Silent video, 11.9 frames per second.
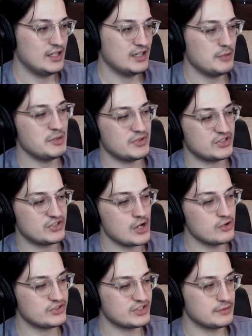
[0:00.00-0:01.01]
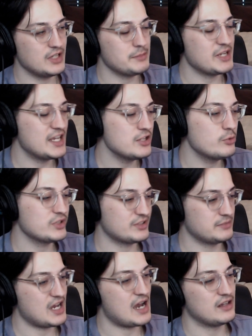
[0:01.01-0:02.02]
let me bestow some let me hit you with
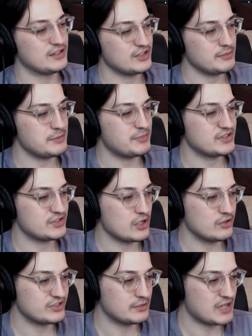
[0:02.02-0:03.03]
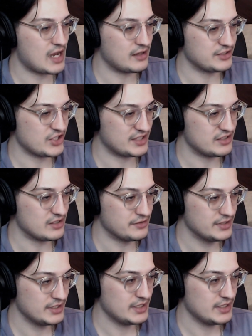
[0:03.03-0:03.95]
some knowledge. Let me bestow some knowledge onto you.